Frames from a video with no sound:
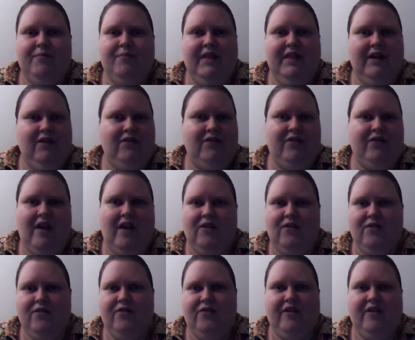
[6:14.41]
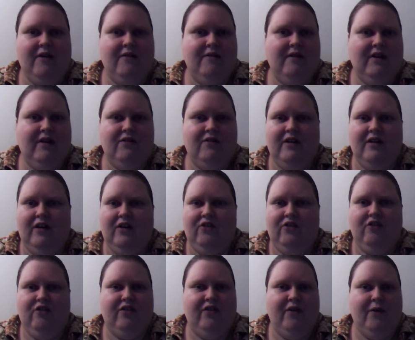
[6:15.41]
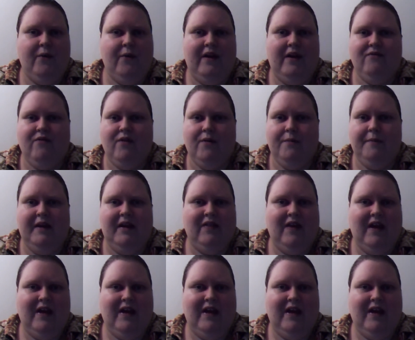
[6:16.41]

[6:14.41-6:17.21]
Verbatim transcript: please take your scary creations away from me.